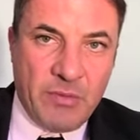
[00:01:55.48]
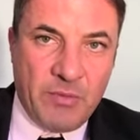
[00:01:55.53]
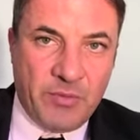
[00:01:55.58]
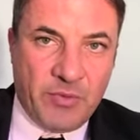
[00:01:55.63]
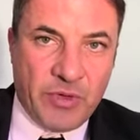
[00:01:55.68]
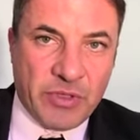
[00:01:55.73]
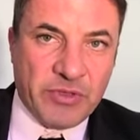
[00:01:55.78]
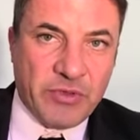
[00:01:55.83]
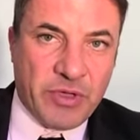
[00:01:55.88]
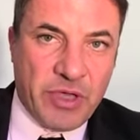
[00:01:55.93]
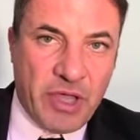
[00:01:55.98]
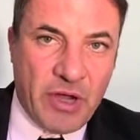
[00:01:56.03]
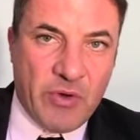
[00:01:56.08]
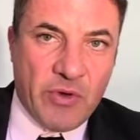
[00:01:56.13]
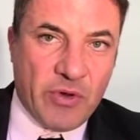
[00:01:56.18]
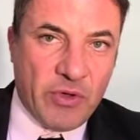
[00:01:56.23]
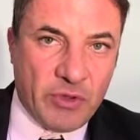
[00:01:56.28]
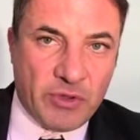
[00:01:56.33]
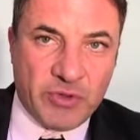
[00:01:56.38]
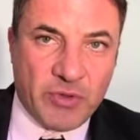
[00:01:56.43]
parental care
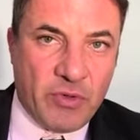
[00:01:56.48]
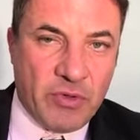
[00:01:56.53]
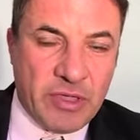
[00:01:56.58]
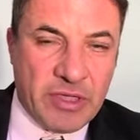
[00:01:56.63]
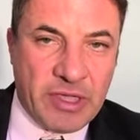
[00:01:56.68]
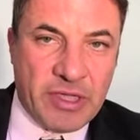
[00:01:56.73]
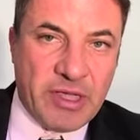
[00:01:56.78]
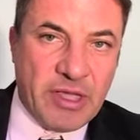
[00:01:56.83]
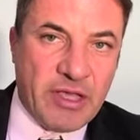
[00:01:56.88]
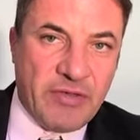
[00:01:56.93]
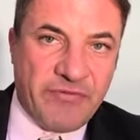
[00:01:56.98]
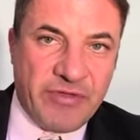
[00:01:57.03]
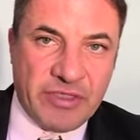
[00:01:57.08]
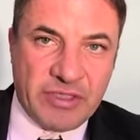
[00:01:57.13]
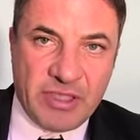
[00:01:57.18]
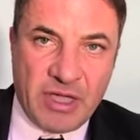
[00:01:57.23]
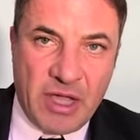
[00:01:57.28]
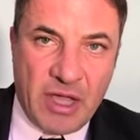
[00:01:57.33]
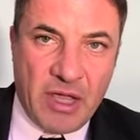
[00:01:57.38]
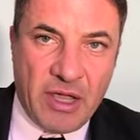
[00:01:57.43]
or control at any given
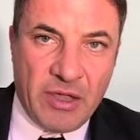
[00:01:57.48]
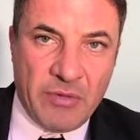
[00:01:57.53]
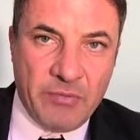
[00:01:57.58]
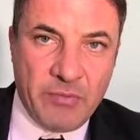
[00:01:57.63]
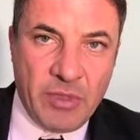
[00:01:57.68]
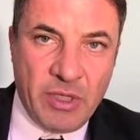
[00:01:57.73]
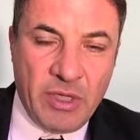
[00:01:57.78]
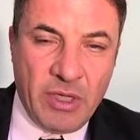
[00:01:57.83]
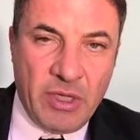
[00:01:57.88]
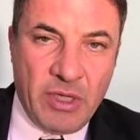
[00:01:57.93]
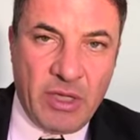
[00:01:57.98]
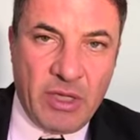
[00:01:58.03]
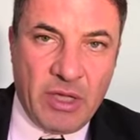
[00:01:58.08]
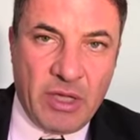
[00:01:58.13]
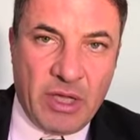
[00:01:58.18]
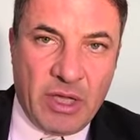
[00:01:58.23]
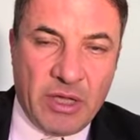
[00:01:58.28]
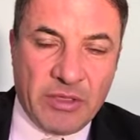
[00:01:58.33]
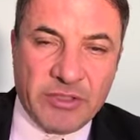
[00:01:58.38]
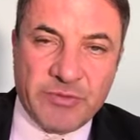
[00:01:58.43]
time.
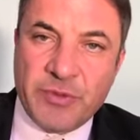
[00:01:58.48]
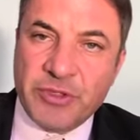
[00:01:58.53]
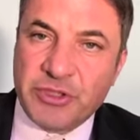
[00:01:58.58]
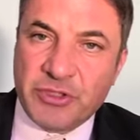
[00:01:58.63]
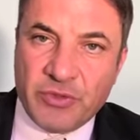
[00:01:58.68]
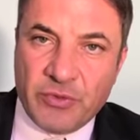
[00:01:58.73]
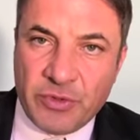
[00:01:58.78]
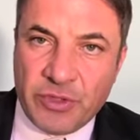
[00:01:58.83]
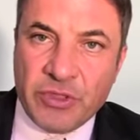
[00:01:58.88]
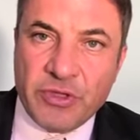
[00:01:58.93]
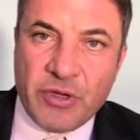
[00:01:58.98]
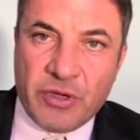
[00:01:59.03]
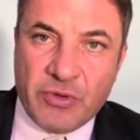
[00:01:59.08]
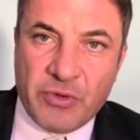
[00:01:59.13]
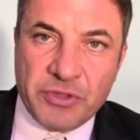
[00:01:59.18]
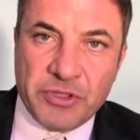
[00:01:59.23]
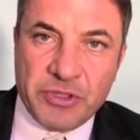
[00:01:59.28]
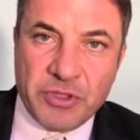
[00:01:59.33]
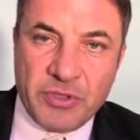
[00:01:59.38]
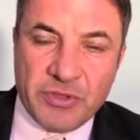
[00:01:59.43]
Especially with the
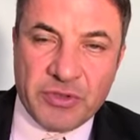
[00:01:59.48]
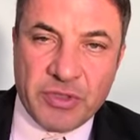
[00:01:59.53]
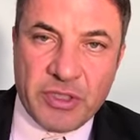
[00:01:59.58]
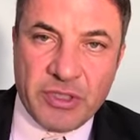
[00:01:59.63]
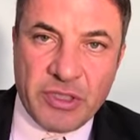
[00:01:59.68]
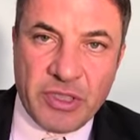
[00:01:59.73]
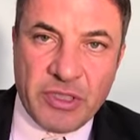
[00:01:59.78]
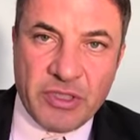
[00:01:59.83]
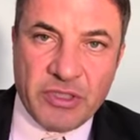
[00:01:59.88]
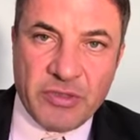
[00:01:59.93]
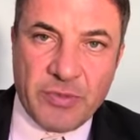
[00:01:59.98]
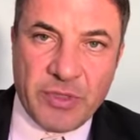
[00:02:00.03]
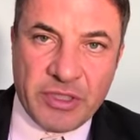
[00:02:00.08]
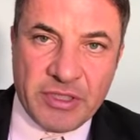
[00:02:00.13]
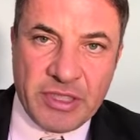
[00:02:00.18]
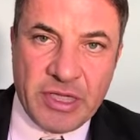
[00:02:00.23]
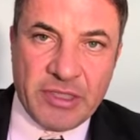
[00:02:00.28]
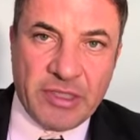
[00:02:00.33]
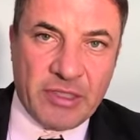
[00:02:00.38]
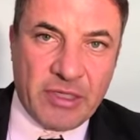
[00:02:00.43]
younger children, they need to be
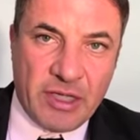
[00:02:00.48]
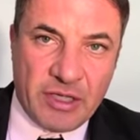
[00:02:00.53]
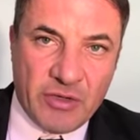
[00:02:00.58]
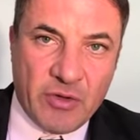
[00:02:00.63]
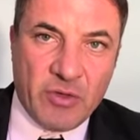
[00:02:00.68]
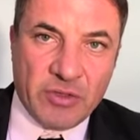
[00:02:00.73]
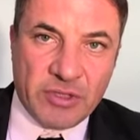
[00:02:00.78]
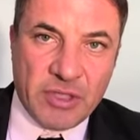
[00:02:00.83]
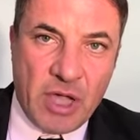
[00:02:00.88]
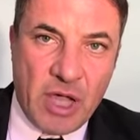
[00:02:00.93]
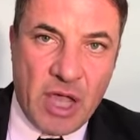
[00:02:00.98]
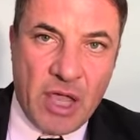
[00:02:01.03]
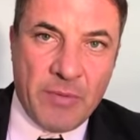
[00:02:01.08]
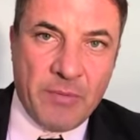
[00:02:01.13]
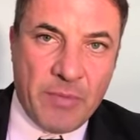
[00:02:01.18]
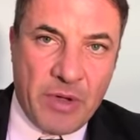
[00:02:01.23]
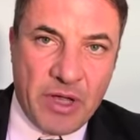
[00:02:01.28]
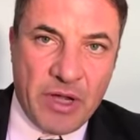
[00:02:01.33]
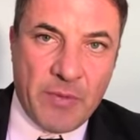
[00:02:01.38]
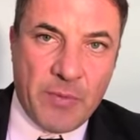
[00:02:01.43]
attended at all
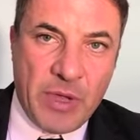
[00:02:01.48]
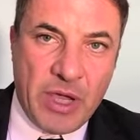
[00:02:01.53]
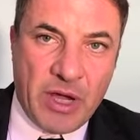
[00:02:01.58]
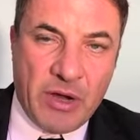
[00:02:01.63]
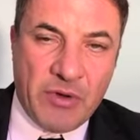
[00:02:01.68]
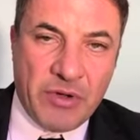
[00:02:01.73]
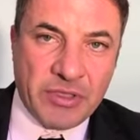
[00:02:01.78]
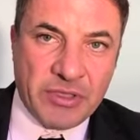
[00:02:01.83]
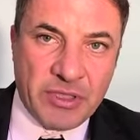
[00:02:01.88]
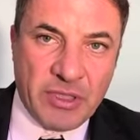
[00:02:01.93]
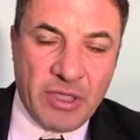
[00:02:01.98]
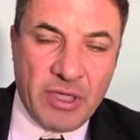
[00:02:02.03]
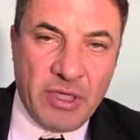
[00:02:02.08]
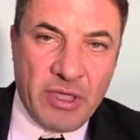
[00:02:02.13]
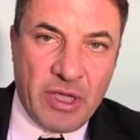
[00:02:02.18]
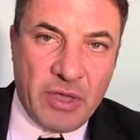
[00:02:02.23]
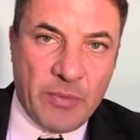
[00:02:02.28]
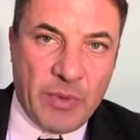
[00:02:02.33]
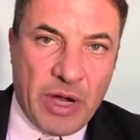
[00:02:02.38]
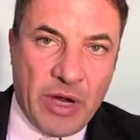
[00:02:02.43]
time by the parent.
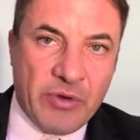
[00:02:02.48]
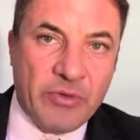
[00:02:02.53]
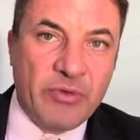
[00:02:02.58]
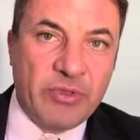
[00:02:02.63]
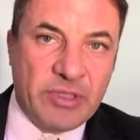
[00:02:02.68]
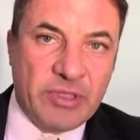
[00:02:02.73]
A parent who